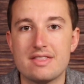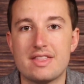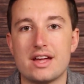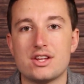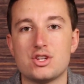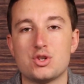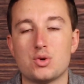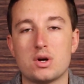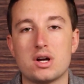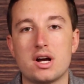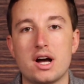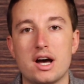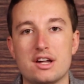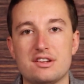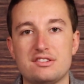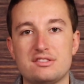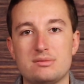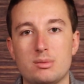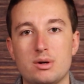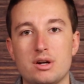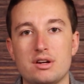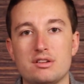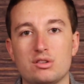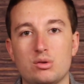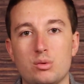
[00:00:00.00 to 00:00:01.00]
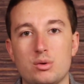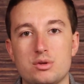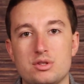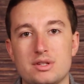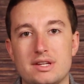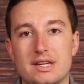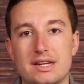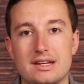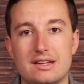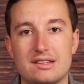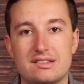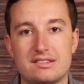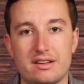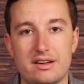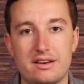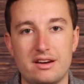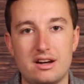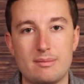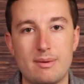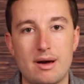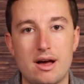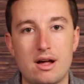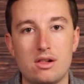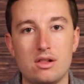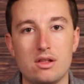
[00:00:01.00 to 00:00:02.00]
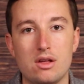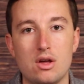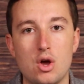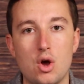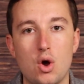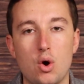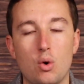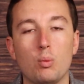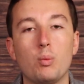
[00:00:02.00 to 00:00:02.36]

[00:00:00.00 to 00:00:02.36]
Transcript: that your customer is going to get excited about?